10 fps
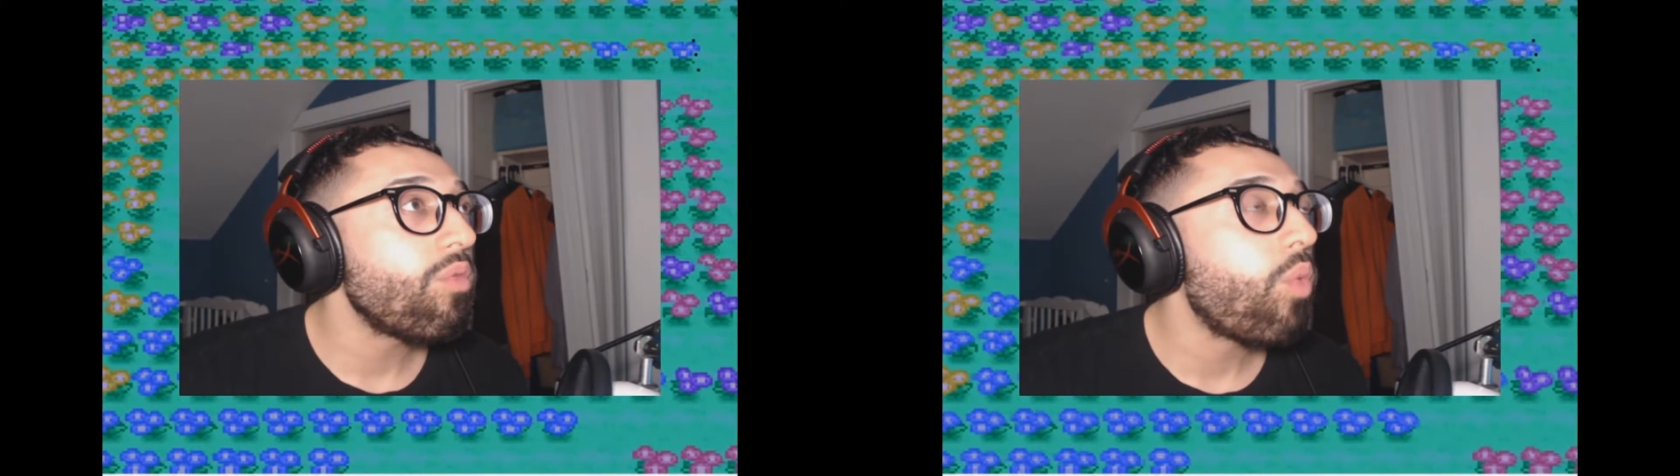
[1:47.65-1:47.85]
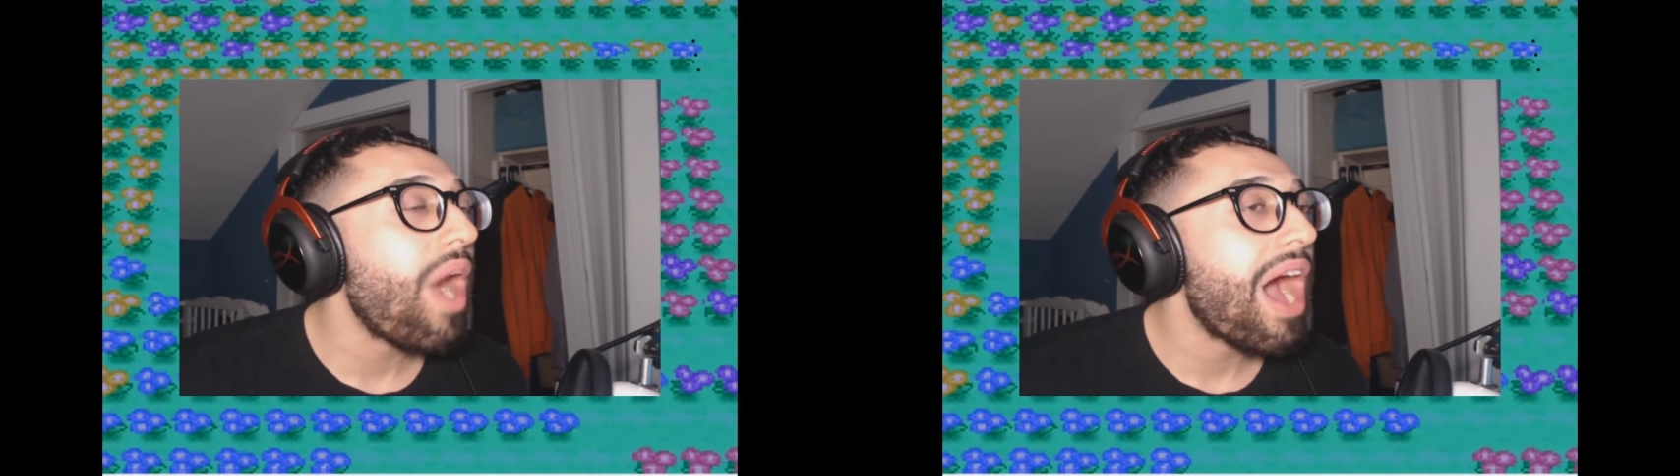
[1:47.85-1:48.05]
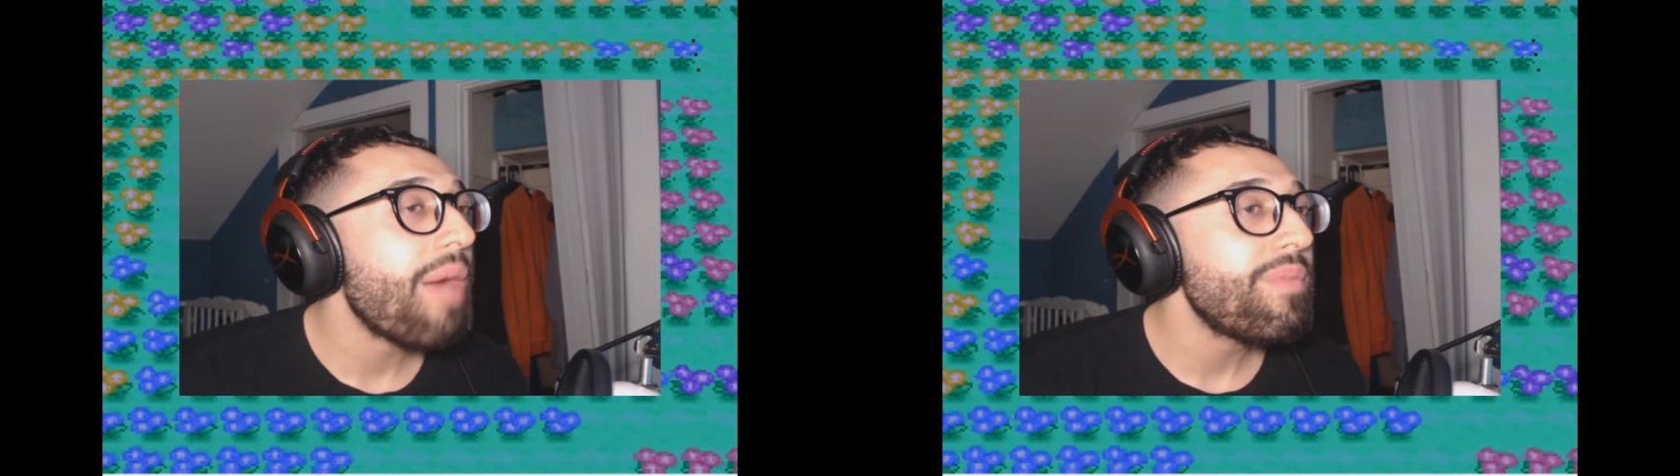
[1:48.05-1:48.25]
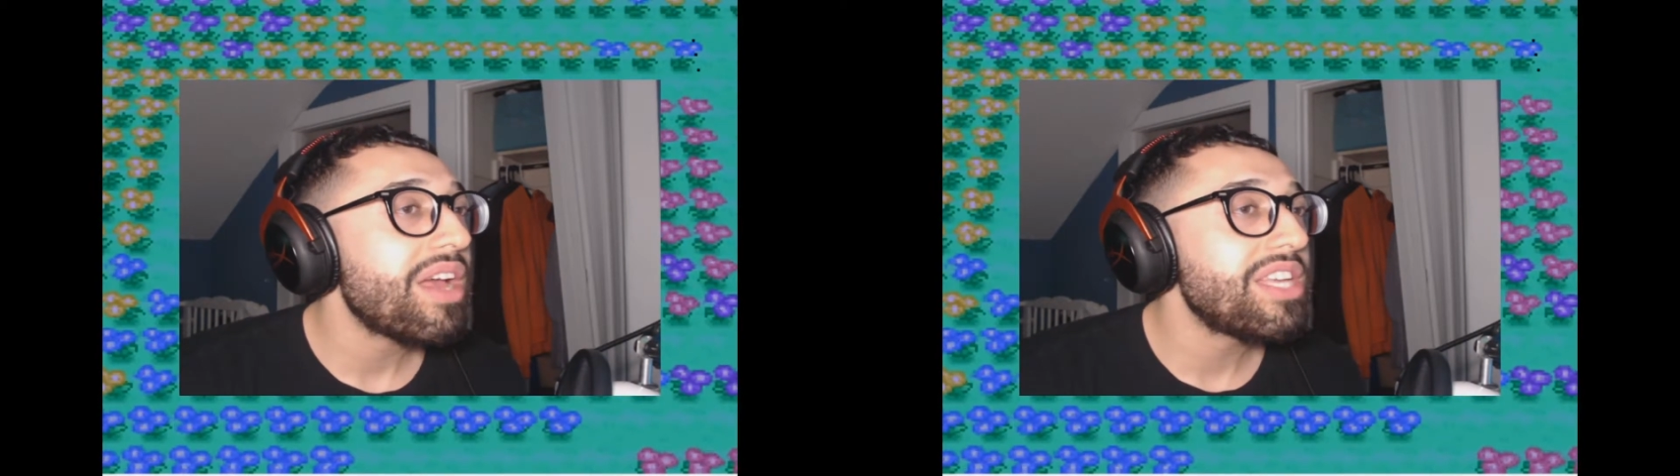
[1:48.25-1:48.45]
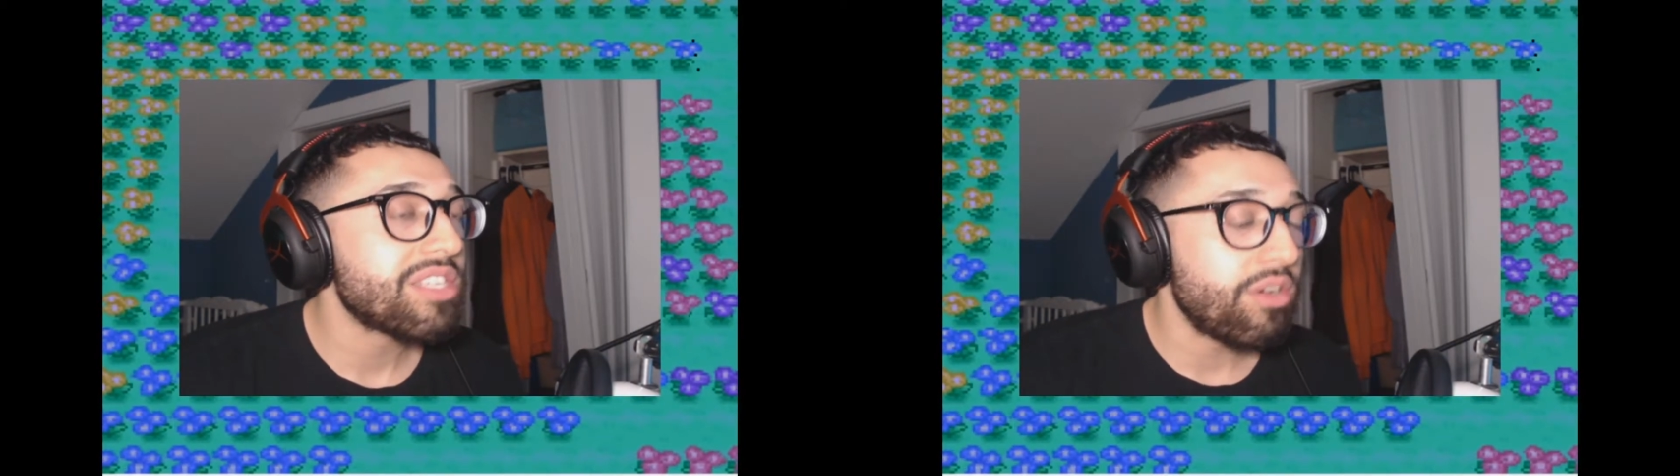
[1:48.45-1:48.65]
wow, how
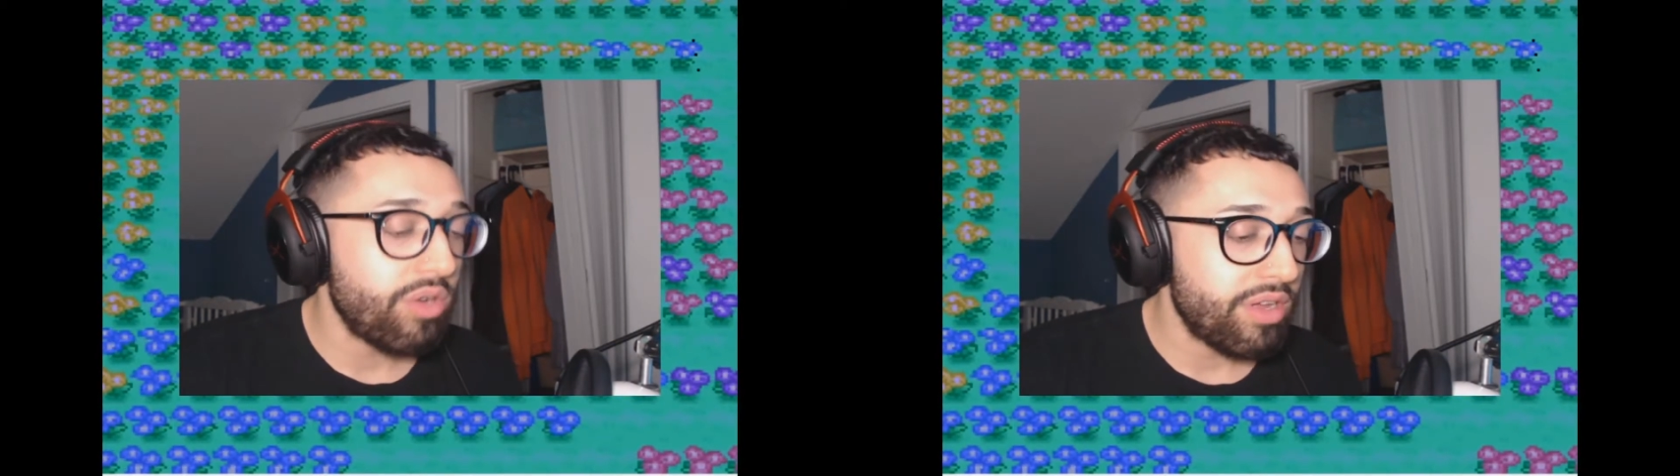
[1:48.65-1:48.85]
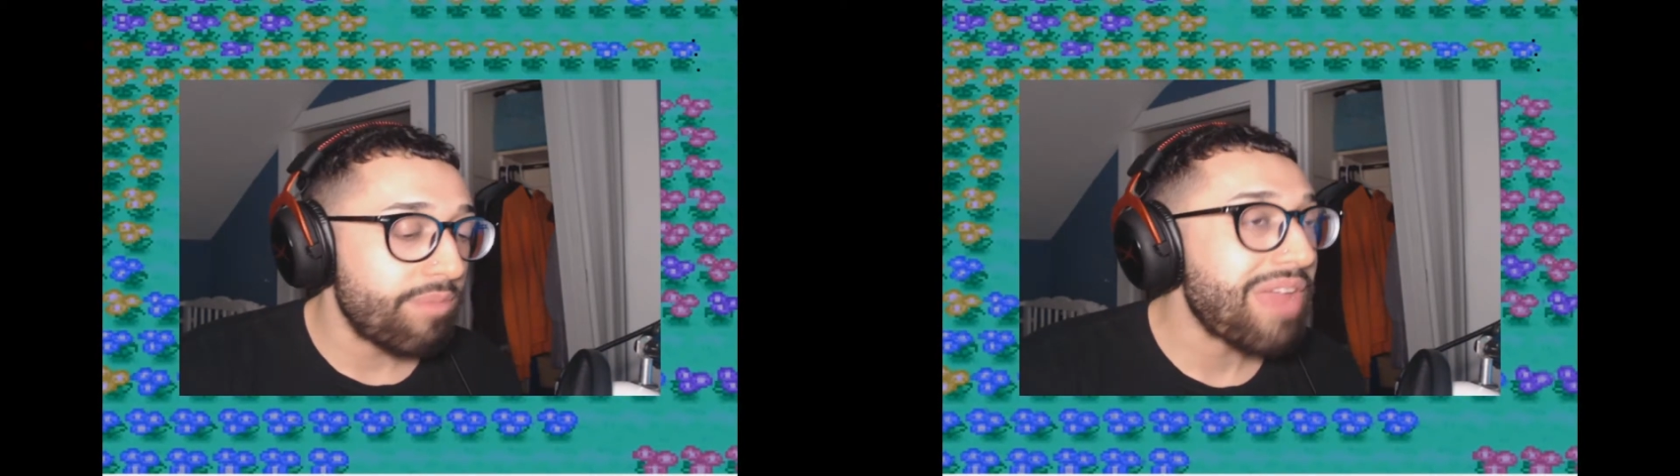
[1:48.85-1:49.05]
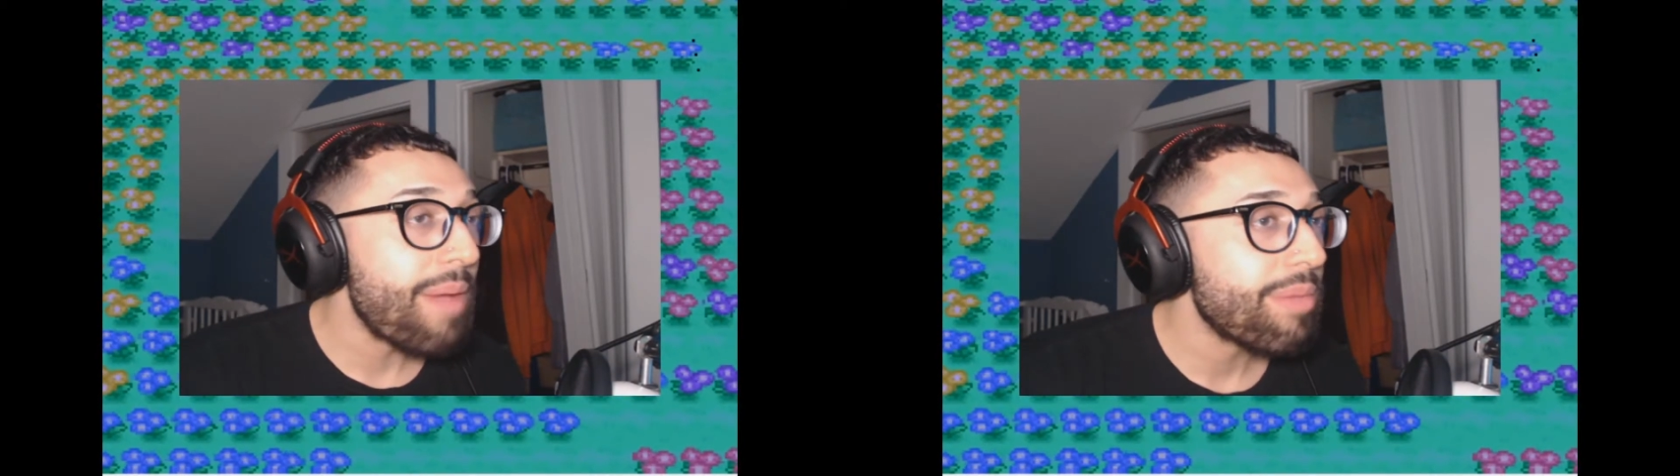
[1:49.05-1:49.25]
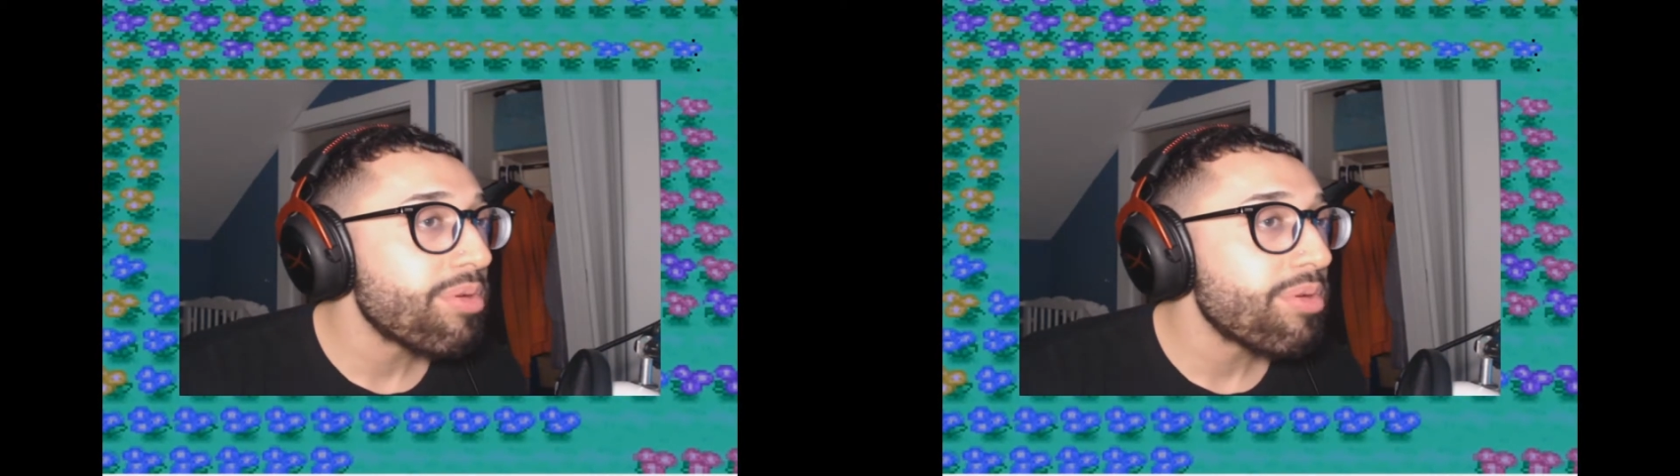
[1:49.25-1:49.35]
many, so Diamond and